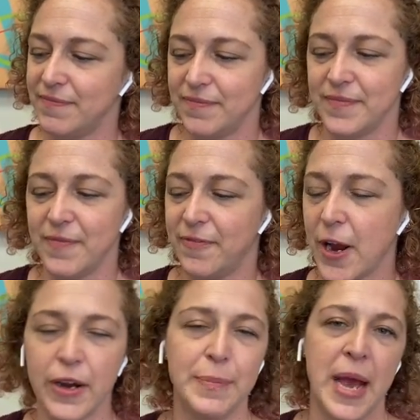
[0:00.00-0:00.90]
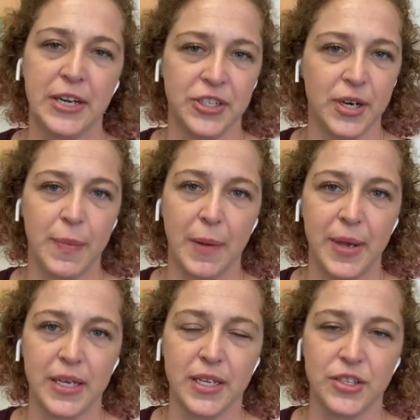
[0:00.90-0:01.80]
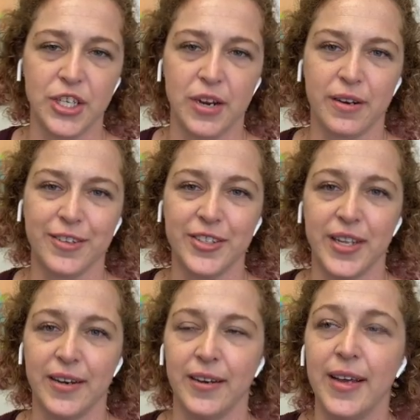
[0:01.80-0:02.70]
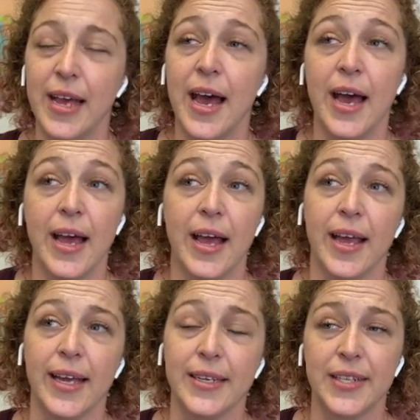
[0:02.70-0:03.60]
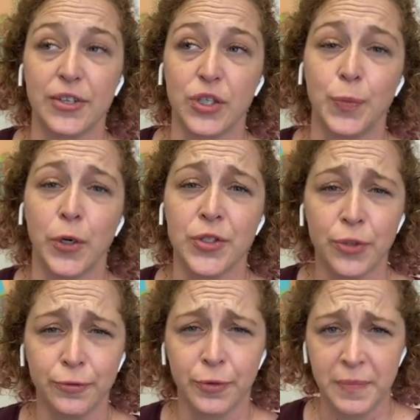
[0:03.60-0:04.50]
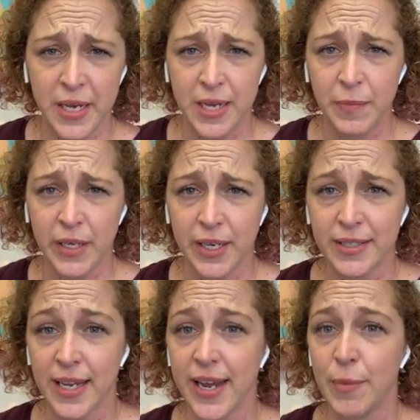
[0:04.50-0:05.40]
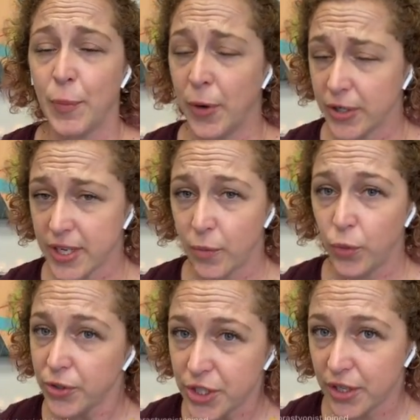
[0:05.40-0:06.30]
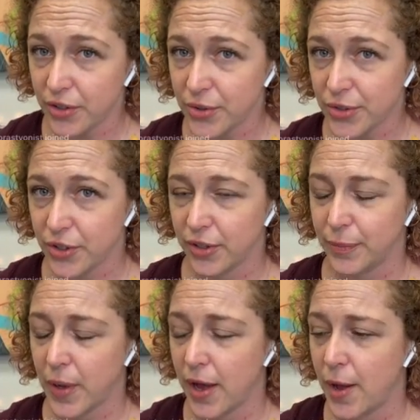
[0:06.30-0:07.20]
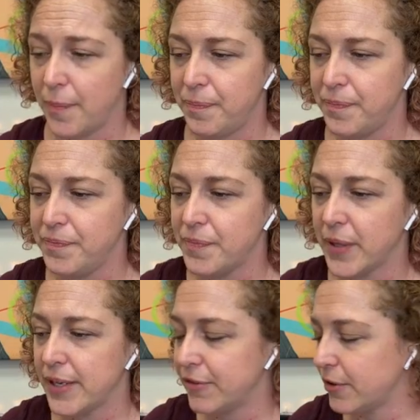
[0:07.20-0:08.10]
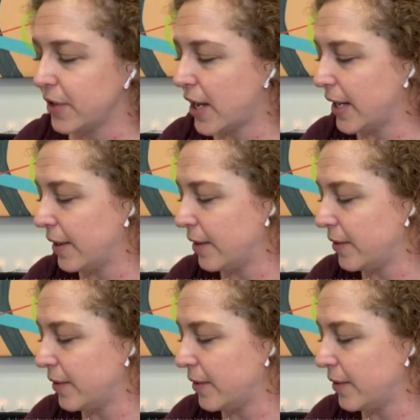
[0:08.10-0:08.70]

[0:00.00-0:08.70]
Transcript: very passionate about making chairs, and it's actually personal for me because I am a part-time wheelchair user. Believe it or not, I